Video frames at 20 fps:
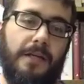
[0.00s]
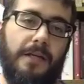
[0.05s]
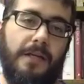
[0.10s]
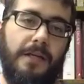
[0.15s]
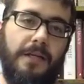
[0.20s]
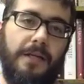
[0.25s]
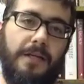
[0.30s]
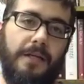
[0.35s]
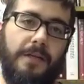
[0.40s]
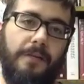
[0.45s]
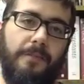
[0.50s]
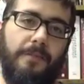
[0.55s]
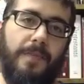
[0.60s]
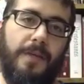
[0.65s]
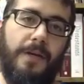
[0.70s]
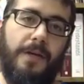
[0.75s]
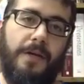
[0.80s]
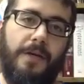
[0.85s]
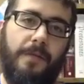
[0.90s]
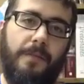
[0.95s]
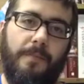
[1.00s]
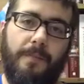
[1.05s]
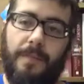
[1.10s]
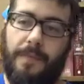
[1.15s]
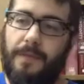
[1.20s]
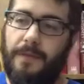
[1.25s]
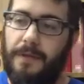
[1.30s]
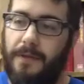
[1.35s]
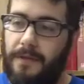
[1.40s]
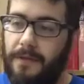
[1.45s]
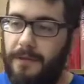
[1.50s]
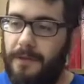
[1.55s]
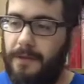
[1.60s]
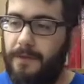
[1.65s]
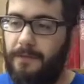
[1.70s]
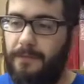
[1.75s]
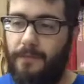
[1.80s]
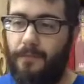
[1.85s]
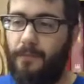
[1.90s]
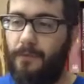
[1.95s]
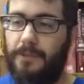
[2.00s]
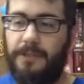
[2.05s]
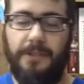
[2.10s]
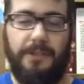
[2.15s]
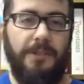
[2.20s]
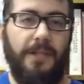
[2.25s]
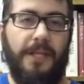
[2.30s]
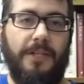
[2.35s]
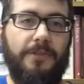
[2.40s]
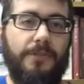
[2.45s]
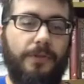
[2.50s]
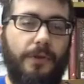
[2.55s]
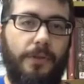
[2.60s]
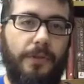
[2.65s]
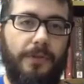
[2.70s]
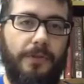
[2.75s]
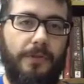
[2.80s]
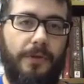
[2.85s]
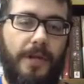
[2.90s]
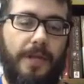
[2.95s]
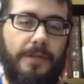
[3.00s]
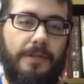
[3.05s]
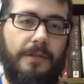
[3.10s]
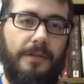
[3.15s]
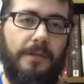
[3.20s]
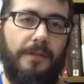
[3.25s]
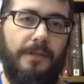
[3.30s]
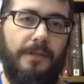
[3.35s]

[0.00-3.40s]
uh, um, uh, uh, where just things are going great.